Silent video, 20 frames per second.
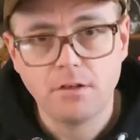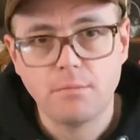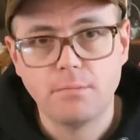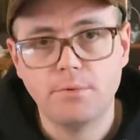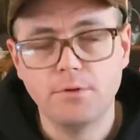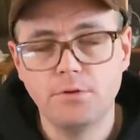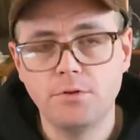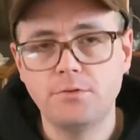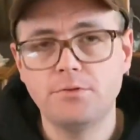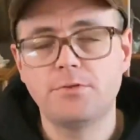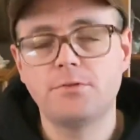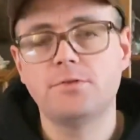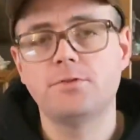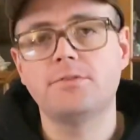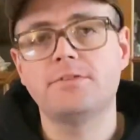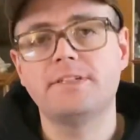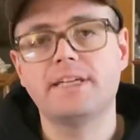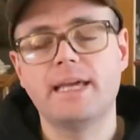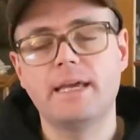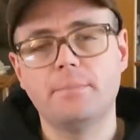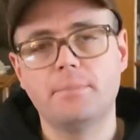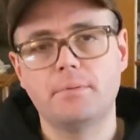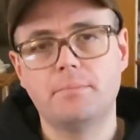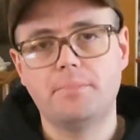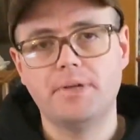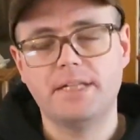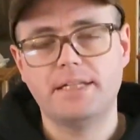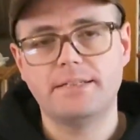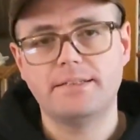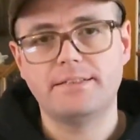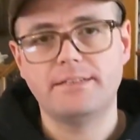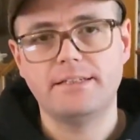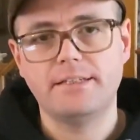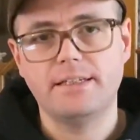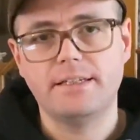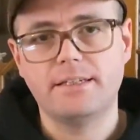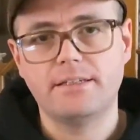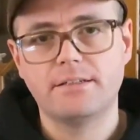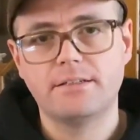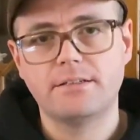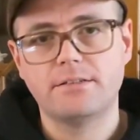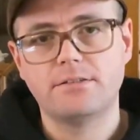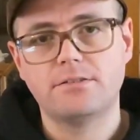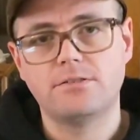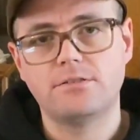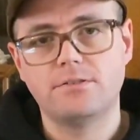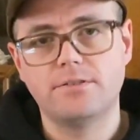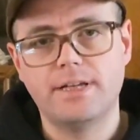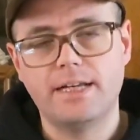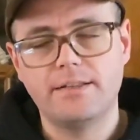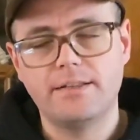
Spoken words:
Bluetooth capability. So